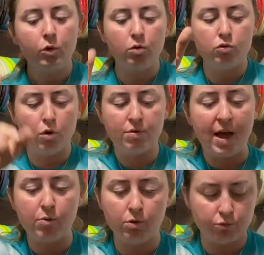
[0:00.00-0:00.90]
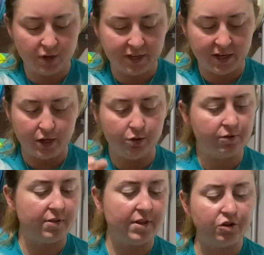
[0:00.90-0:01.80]
So that won't really get used
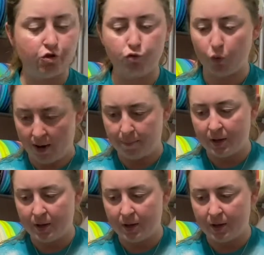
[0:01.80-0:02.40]
to this trip.